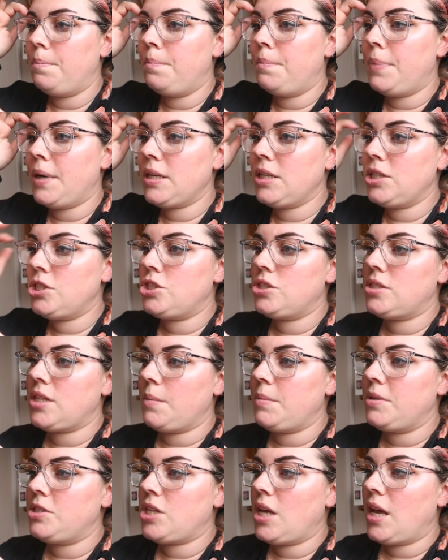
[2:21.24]
Banish
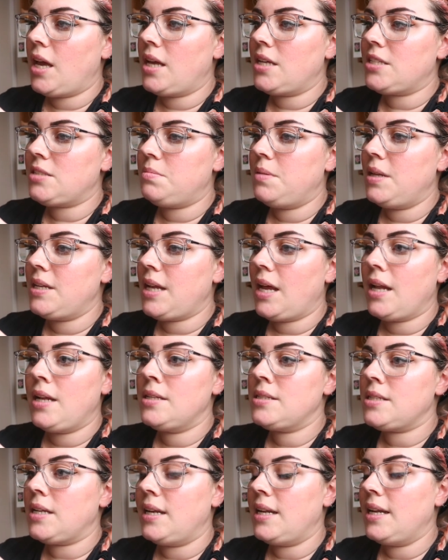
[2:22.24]
damaged hair, split
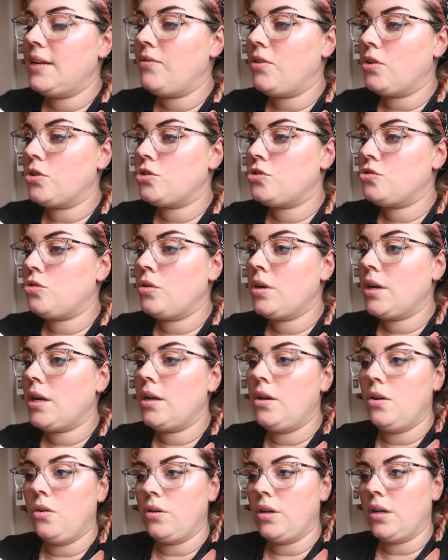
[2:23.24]
ends and leave locks stronger
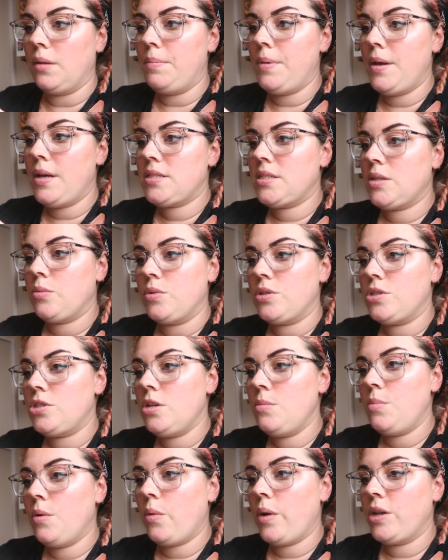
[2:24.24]
and longer, bursting with
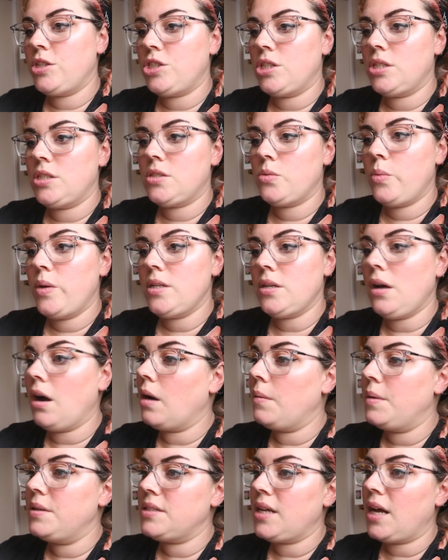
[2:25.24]
super quenching sweet
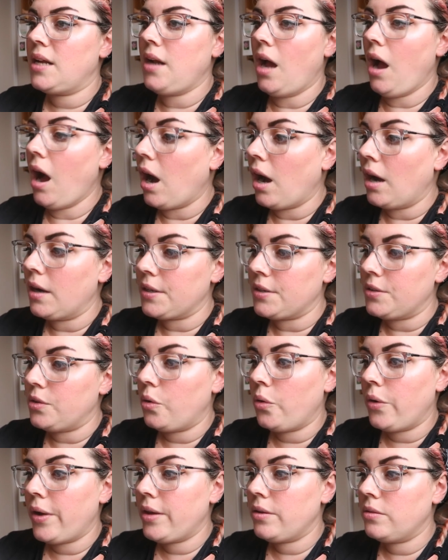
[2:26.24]
almond and argan
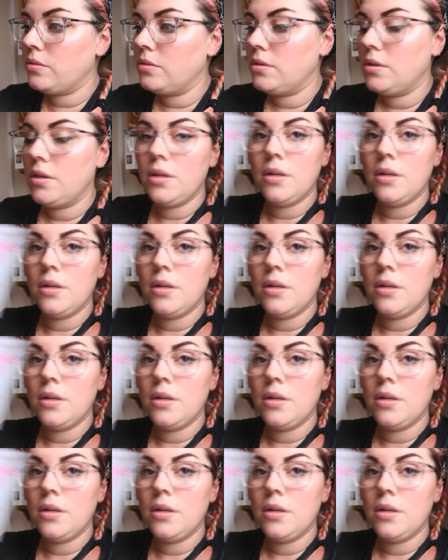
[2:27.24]
oil.